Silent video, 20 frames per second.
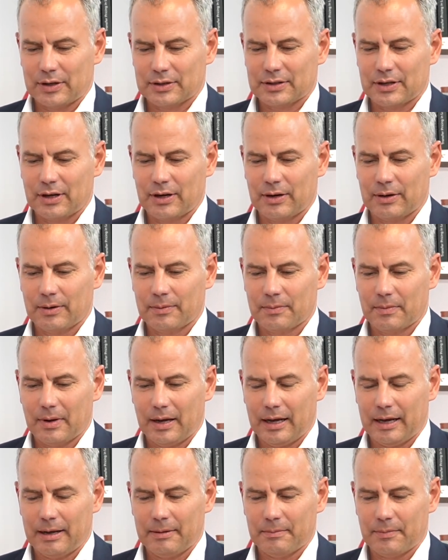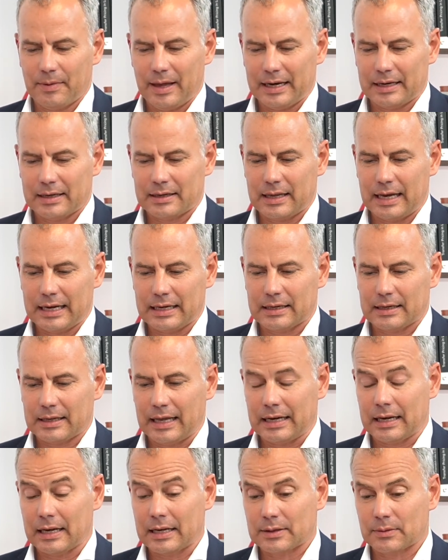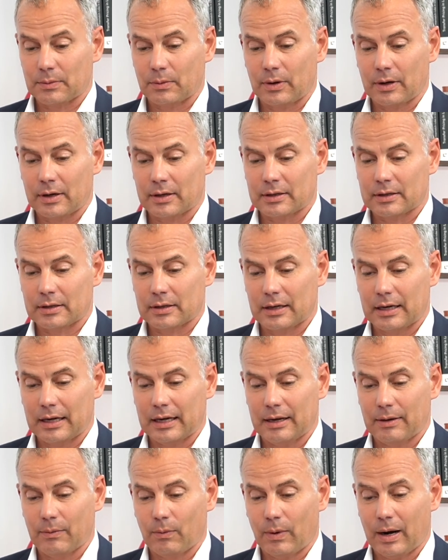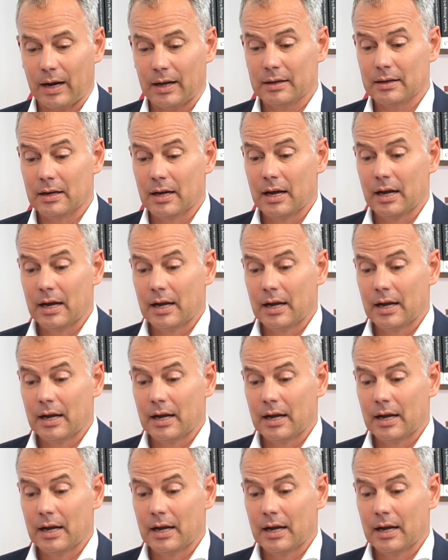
So um, that, that, that has worked uh, uh, well.